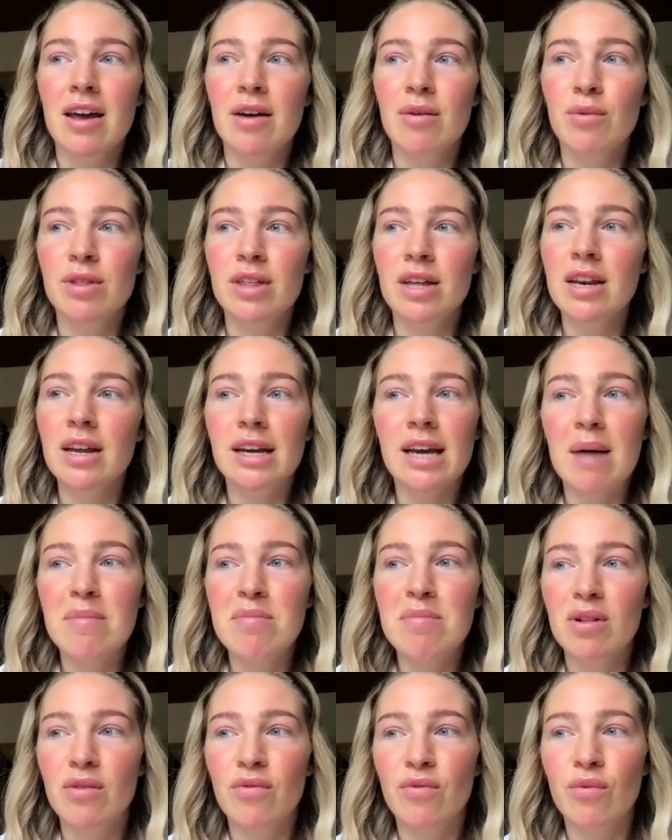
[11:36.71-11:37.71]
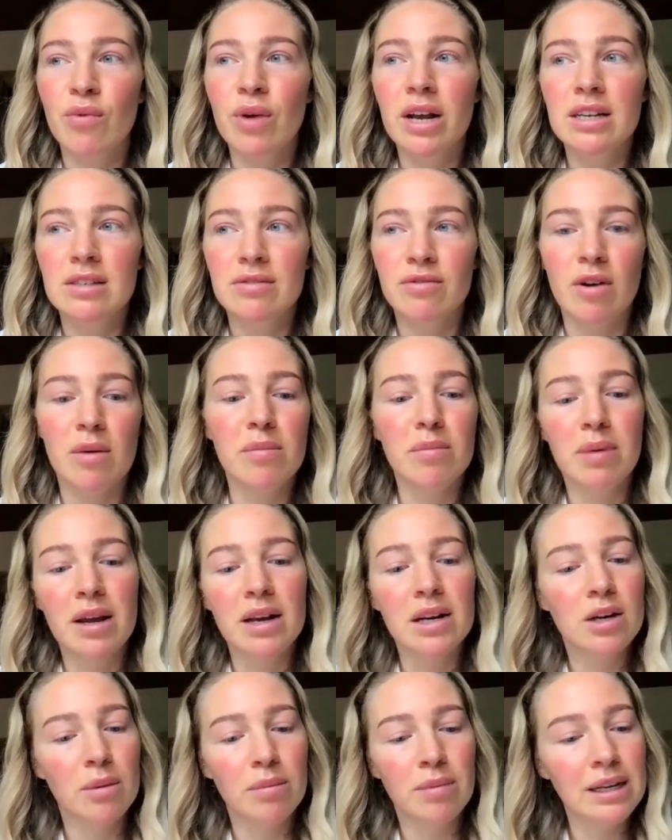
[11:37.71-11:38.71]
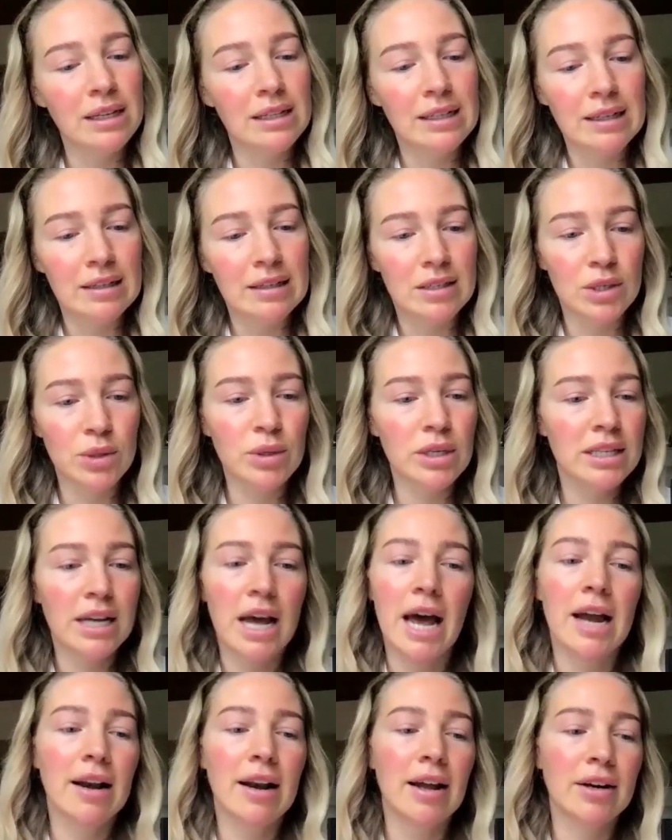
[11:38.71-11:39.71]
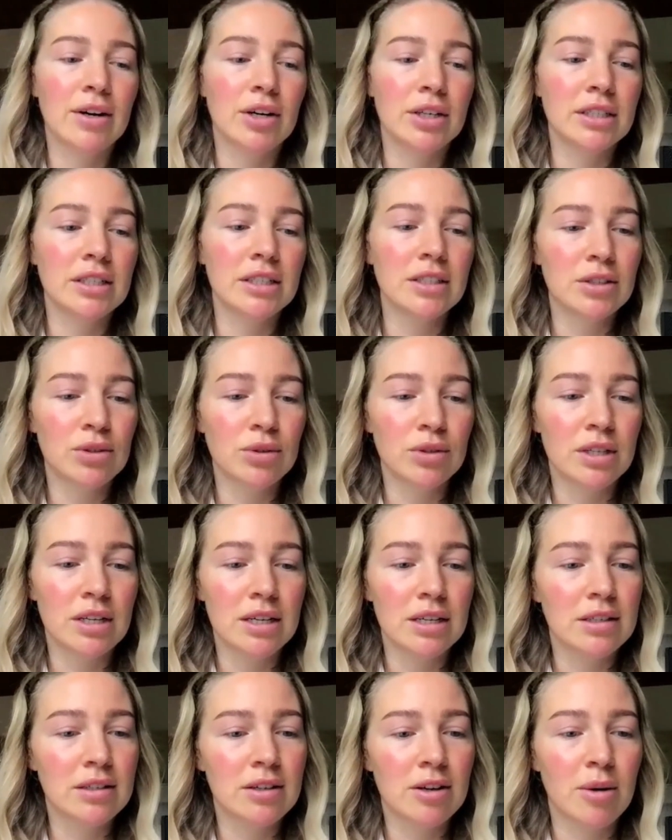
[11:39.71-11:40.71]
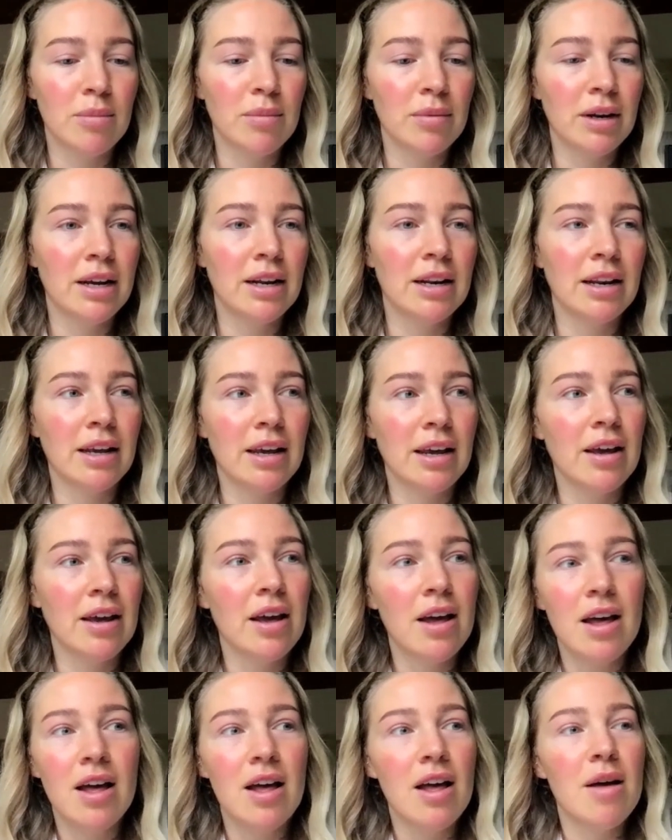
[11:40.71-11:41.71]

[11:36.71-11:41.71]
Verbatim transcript: within a couple of weeks from being completely suicidal, I got into this completely